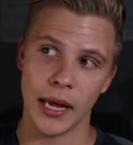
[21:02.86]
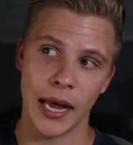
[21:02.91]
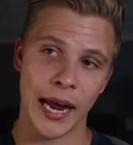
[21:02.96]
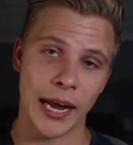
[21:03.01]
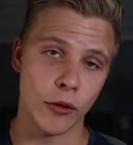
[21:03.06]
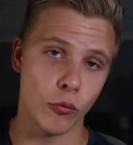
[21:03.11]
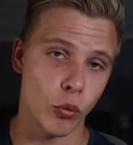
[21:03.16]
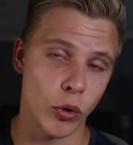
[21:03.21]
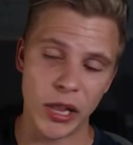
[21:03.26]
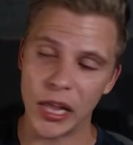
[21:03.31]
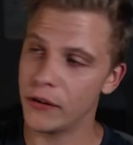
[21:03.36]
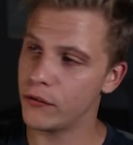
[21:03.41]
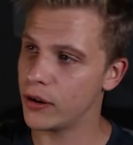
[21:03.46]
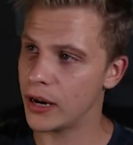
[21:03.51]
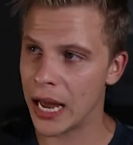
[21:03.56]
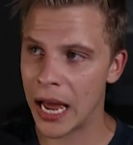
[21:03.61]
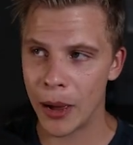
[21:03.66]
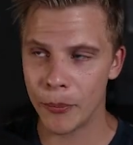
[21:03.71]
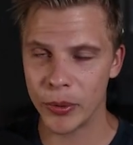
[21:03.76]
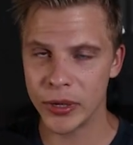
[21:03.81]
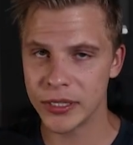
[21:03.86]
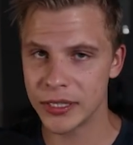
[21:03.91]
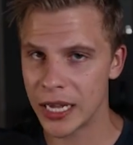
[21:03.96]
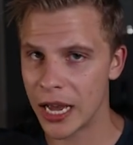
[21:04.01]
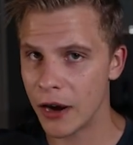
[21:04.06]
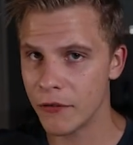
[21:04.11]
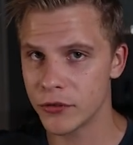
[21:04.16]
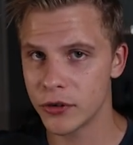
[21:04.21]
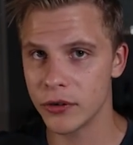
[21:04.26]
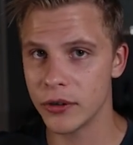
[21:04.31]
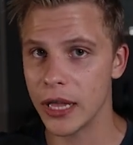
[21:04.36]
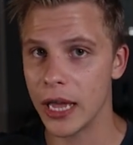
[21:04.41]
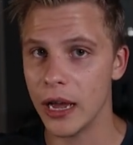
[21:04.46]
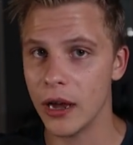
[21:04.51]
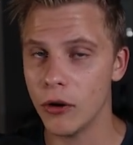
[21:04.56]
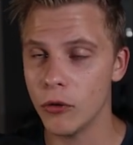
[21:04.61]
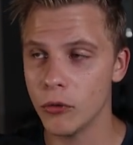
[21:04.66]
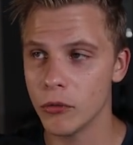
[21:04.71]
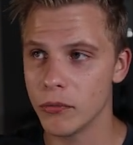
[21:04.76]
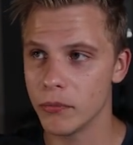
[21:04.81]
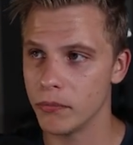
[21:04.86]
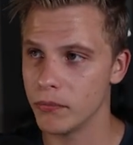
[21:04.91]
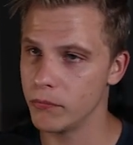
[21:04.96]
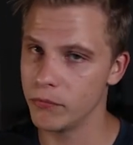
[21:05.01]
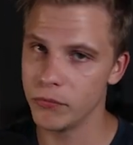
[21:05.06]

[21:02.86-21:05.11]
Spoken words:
And whatever happens after now